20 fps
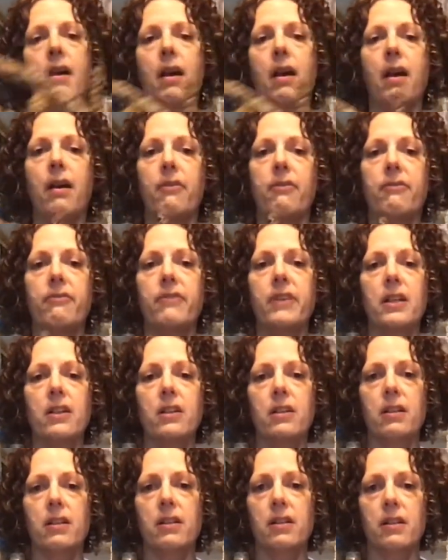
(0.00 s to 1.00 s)
a
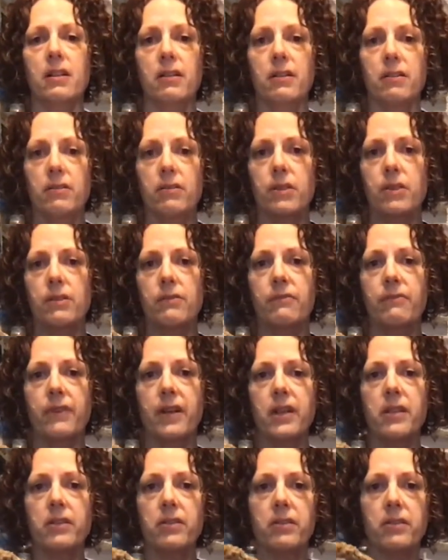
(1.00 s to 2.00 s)
finger
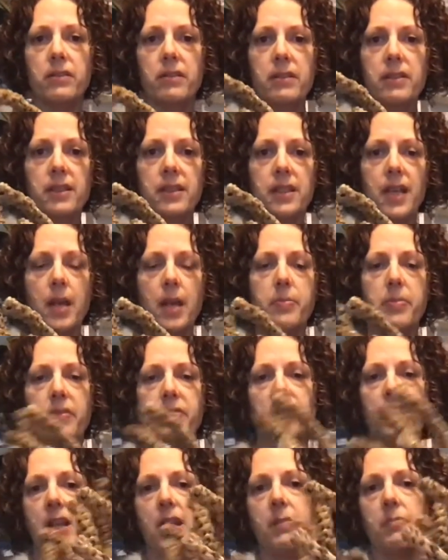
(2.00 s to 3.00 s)
funnel type of
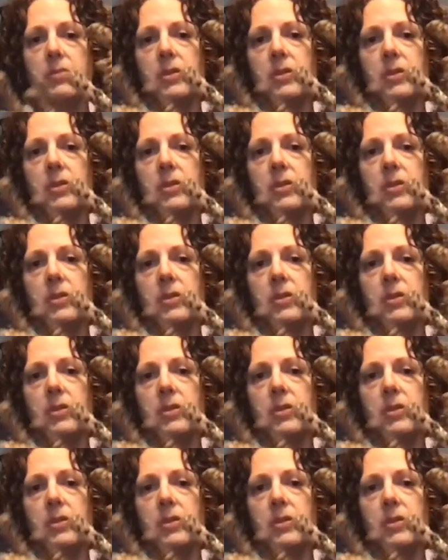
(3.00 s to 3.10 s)
shape.